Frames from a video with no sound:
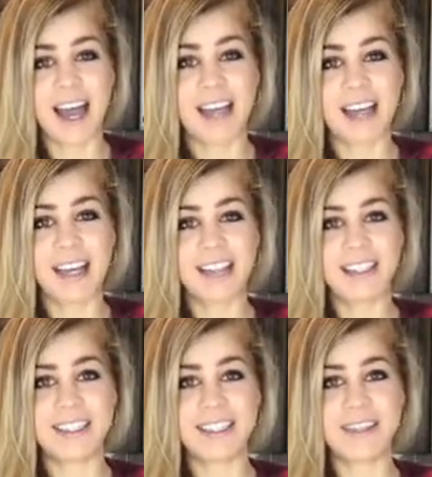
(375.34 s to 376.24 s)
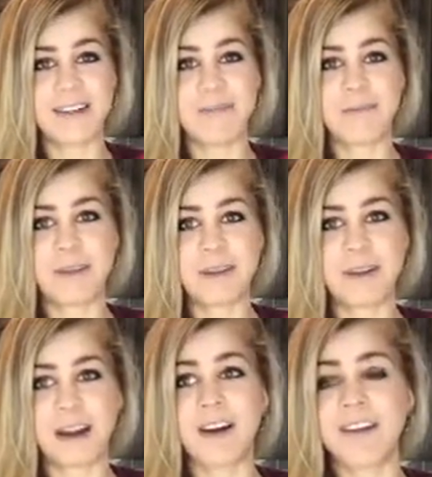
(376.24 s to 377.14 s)
eat
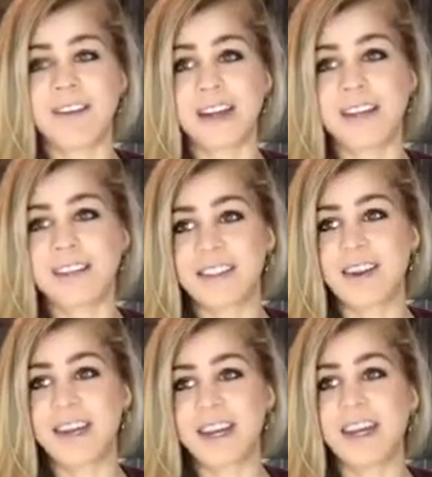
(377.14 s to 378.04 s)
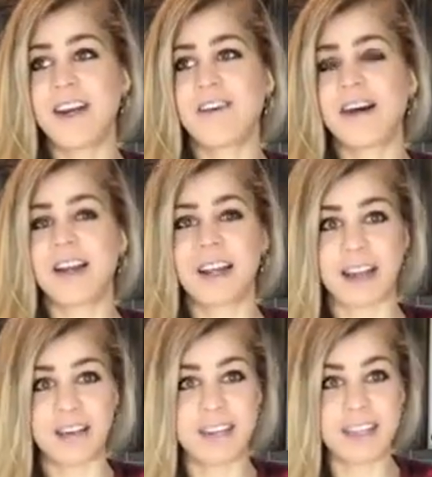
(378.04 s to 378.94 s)
between, honestly, I start eating around
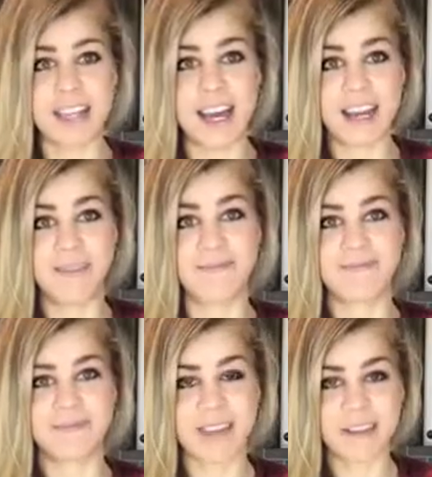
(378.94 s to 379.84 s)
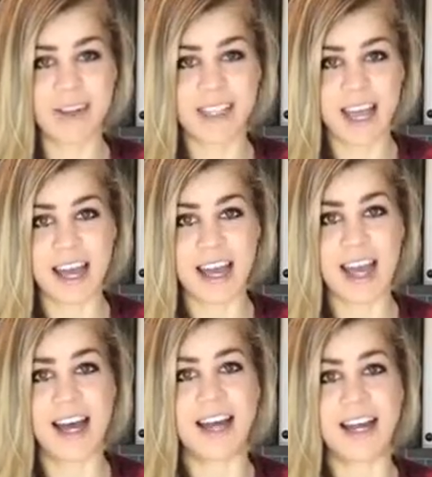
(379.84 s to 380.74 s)
11:10 every day,
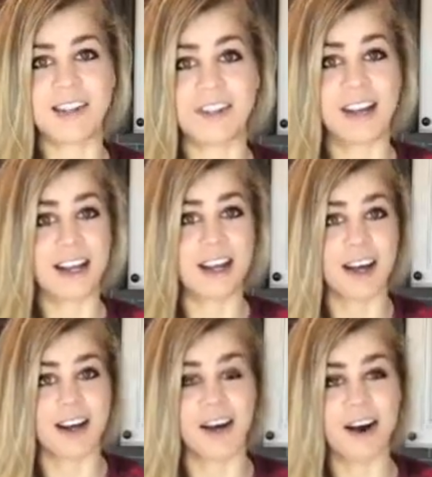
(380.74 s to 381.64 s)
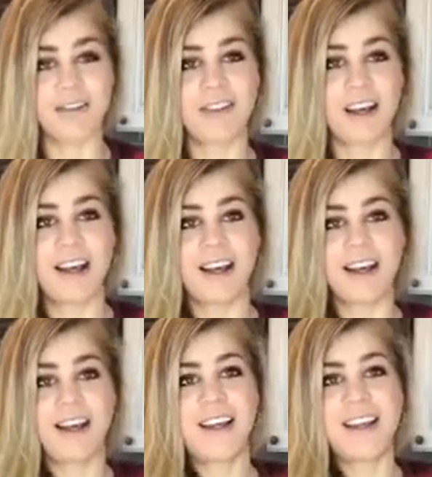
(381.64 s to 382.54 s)
and I try to cut off
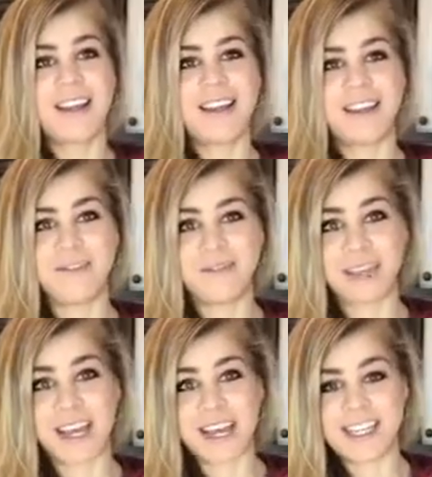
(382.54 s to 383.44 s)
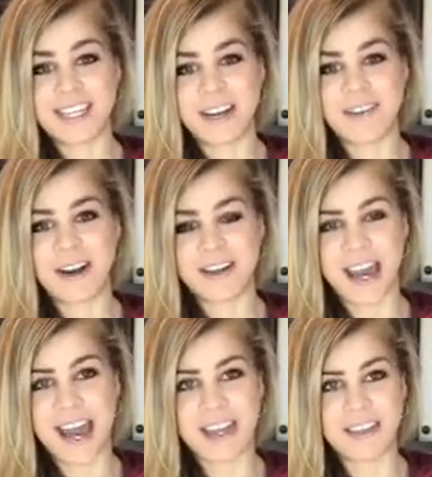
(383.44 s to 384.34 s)
the kitchen around
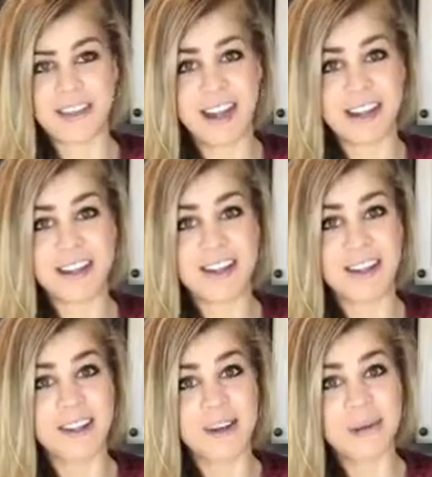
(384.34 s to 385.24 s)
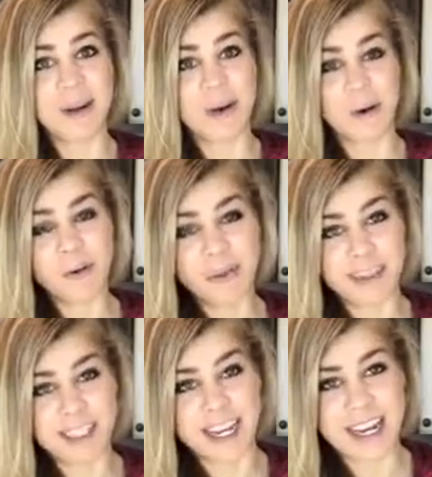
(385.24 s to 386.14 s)
8. So that's a little bit
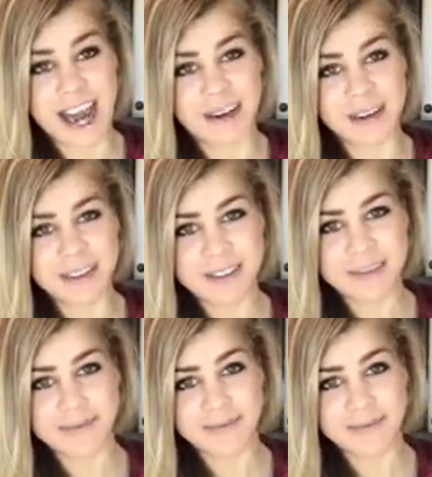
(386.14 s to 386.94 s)
over 10 hours.